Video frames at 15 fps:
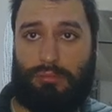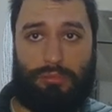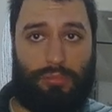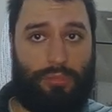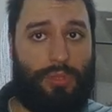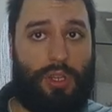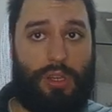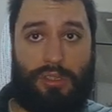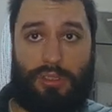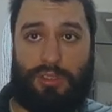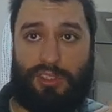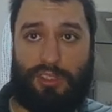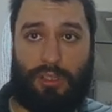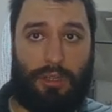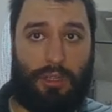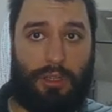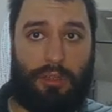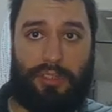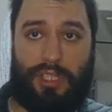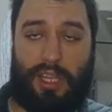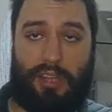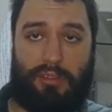does all of
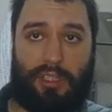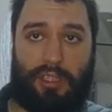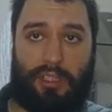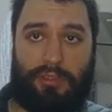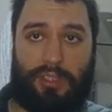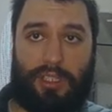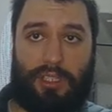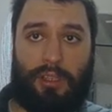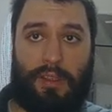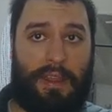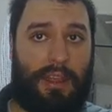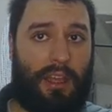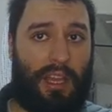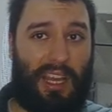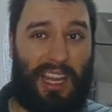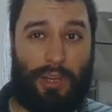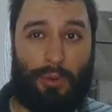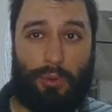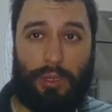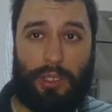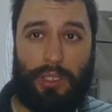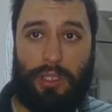the heavy lifting. I
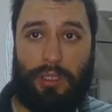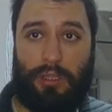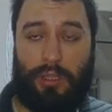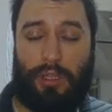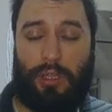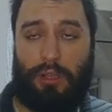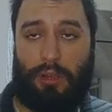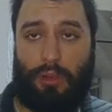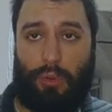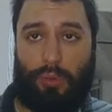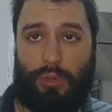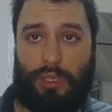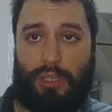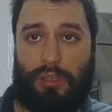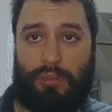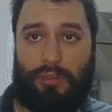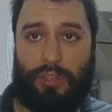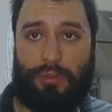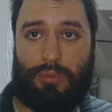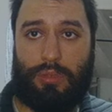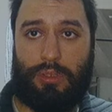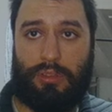only only
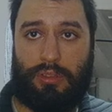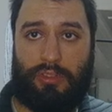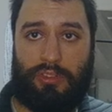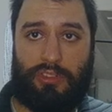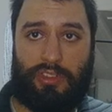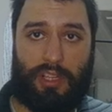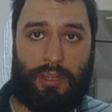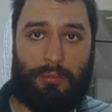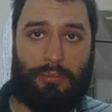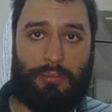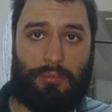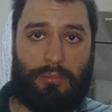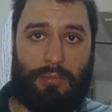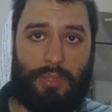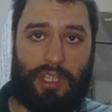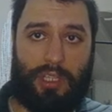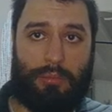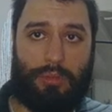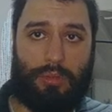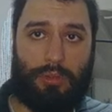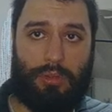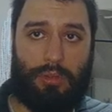configured some
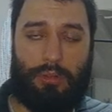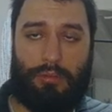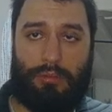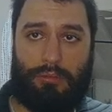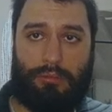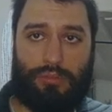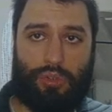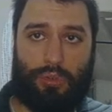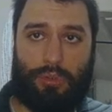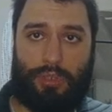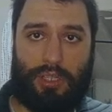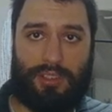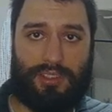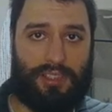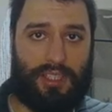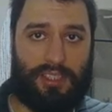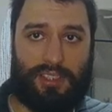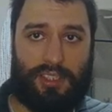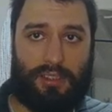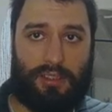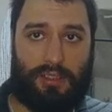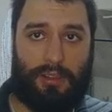keyboard shortcuts, that's
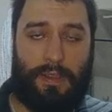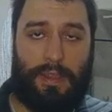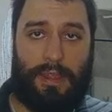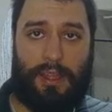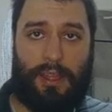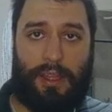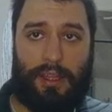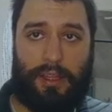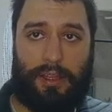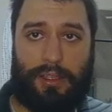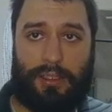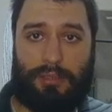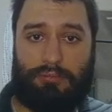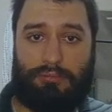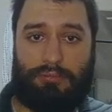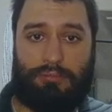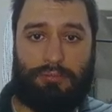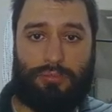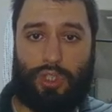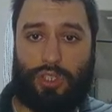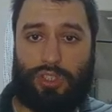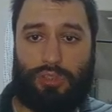it. Um,
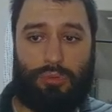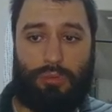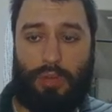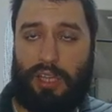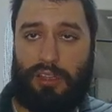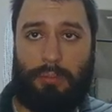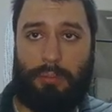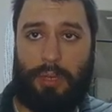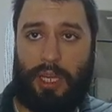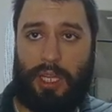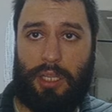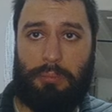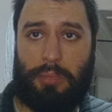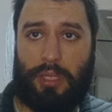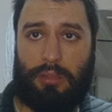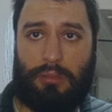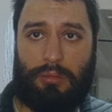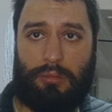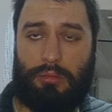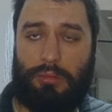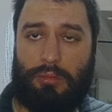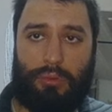just to add the pipe and
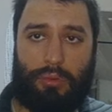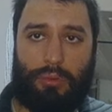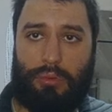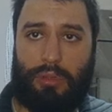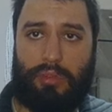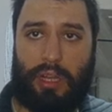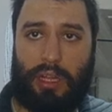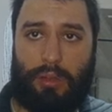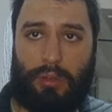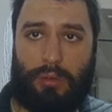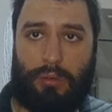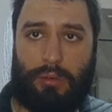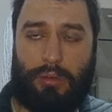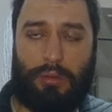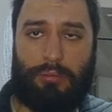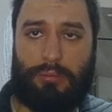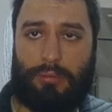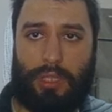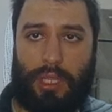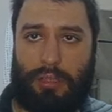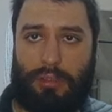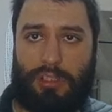to you know develop um,
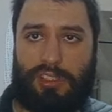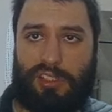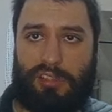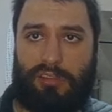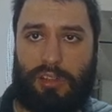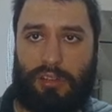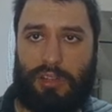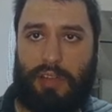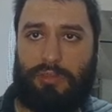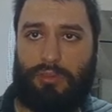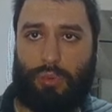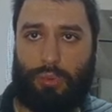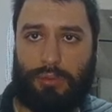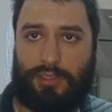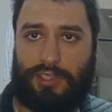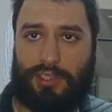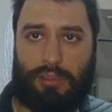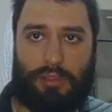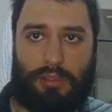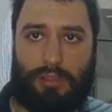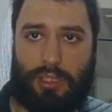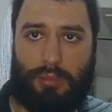yeah these DevTools
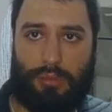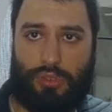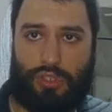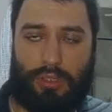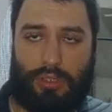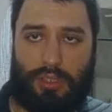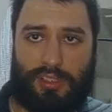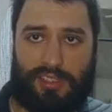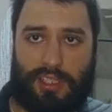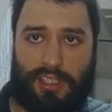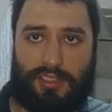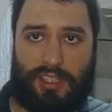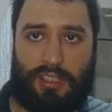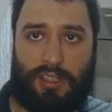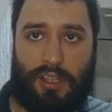uh, keyboard shortcuts. That's it.